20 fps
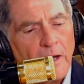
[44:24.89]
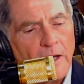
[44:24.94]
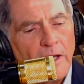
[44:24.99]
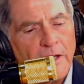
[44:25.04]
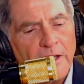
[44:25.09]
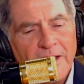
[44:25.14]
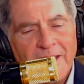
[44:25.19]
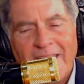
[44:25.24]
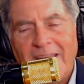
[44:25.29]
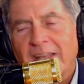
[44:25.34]

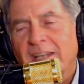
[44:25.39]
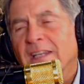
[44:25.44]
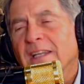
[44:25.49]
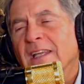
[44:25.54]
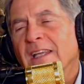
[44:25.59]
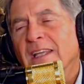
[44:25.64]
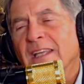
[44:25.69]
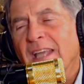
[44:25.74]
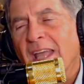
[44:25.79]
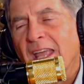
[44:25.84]

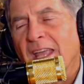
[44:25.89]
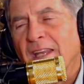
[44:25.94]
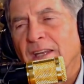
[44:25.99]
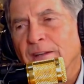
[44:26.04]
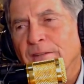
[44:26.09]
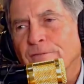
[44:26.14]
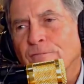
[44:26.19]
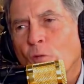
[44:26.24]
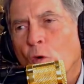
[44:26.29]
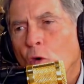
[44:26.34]
Net gain
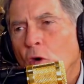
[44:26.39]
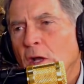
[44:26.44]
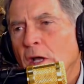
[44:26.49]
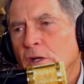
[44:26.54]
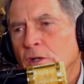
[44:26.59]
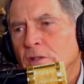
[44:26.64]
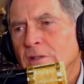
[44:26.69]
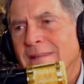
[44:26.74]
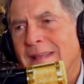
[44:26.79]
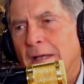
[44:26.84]
of
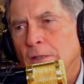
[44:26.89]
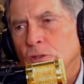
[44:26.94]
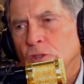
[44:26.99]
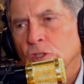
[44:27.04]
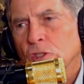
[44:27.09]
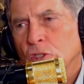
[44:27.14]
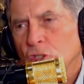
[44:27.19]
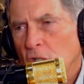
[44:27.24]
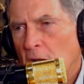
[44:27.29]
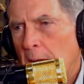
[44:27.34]

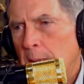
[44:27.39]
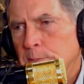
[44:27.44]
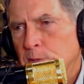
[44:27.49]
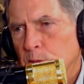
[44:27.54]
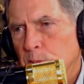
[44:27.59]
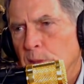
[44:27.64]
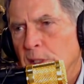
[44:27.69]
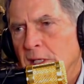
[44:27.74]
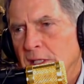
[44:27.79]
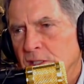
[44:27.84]
400,000 jobs
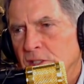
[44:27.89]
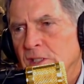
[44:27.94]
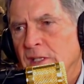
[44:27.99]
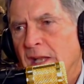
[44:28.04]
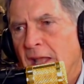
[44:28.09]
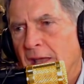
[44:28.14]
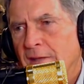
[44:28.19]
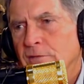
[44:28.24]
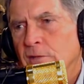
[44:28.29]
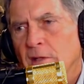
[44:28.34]
because of
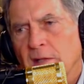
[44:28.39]
NAFTA.